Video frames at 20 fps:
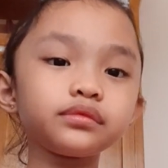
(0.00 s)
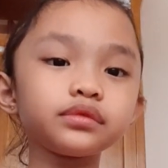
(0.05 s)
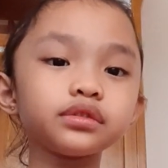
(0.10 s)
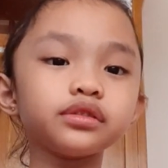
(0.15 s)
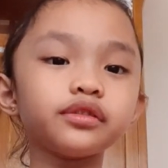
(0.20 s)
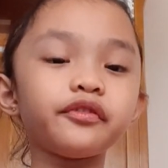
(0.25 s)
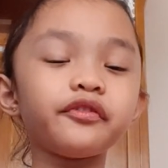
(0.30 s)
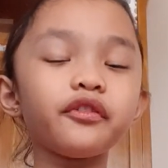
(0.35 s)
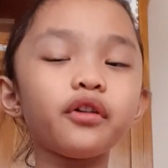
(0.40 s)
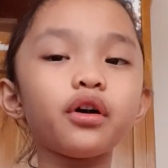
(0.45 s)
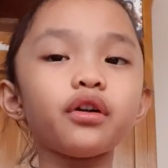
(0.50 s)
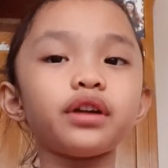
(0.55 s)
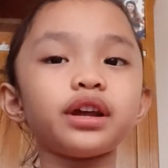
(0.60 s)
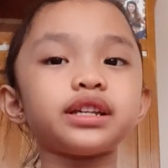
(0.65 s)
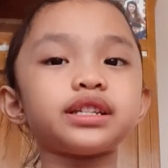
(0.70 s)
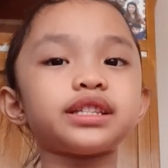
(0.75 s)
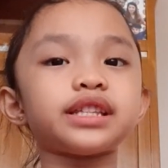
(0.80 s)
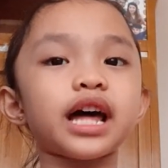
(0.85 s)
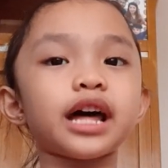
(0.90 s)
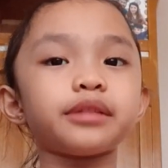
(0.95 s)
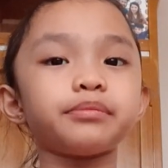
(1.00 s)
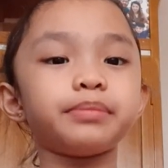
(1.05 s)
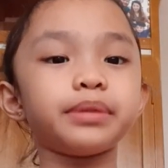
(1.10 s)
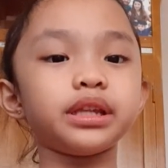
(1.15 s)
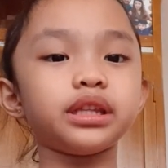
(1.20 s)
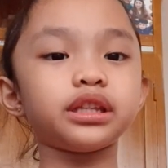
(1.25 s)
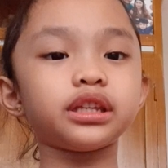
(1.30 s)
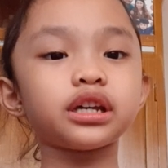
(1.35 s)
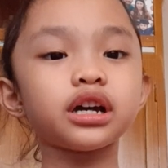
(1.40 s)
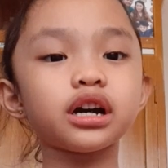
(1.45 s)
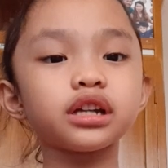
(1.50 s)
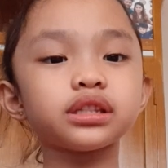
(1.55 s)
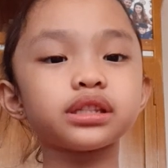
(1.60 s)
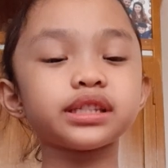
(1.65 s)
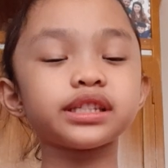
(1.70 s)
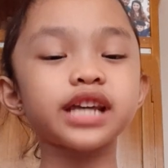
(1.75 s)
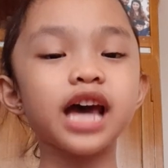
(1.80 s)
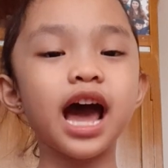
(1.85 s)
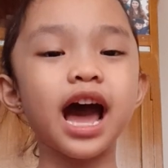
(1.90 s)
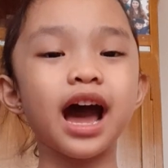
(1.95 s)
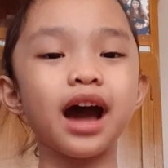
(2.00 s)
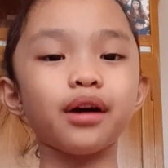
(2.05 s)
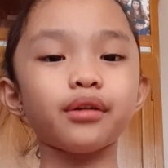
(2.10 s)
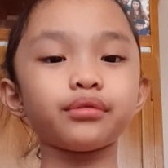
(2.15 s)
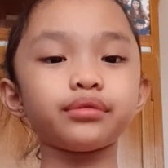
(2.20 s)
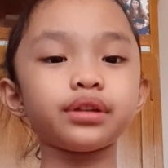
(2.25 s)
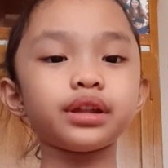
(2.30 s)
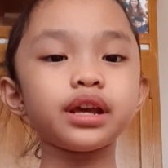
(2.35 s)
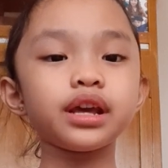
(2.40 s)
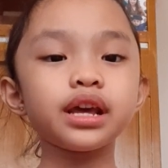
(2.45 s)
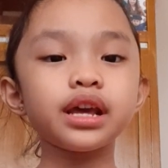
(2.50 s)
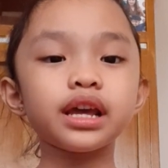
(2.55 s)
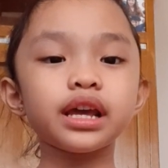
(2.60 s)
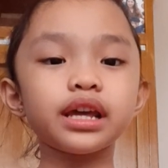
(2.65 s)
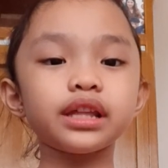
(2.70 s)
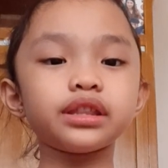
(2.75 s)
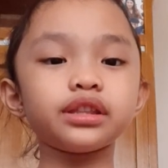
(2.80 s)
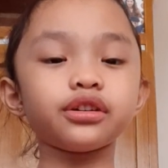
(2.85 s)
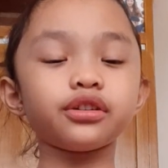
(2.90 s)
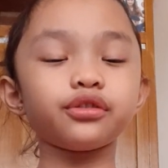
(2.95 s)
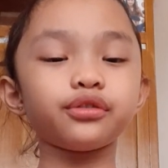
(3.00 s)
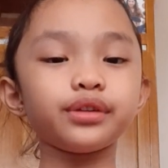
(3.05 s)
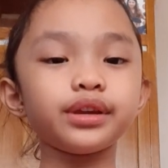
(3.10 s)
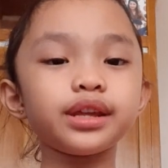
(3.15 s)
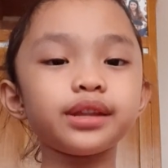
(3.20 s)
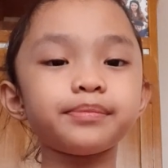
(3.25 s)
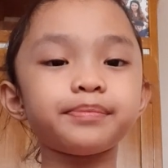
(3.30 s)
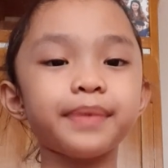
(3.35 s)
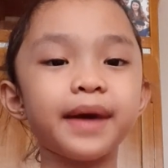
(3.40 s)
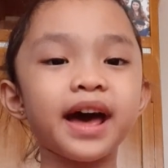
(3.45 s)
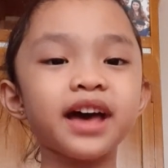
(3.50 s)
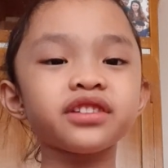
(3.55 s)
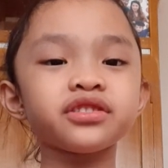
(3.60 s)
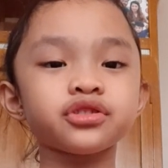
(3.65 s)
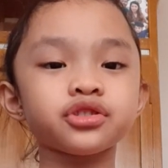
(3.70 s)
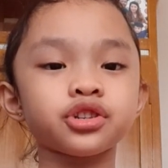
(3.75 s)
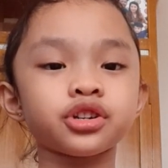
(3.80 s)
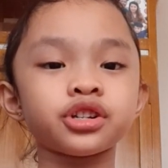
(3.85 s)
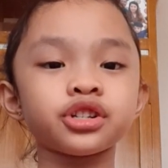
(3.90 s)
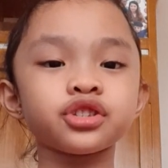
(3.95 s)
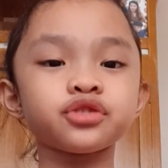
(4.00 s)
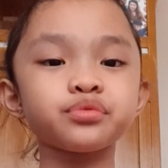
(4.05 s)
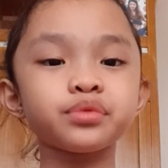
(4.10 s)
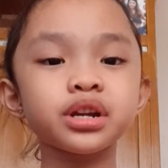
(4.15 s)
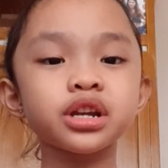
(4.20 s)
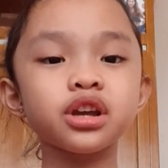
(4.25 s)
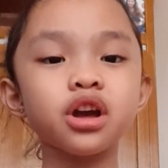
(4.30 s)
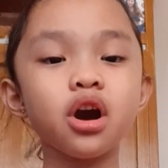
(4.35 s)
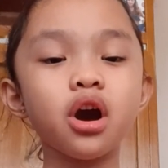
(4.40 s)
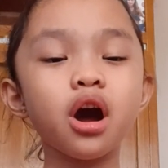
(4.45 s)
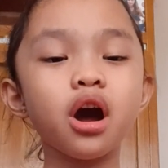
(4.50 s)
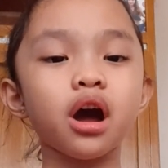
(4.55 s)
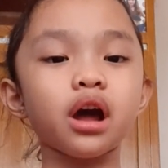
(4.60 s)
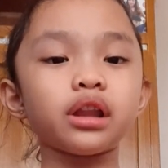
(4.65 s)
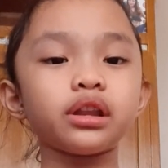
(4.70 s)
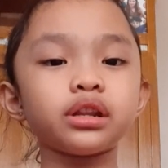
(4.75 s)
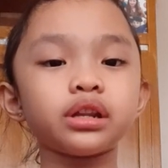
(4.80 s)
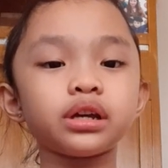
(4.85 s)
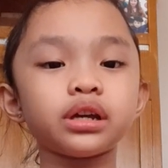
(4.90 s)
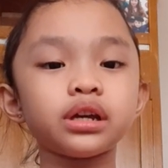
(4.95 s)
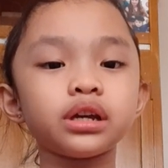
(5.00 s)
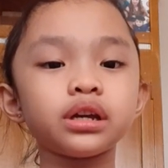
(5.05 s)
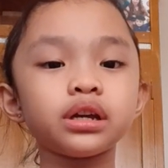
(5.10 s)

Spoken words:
The forest had been cut down, and the green pastures were gone.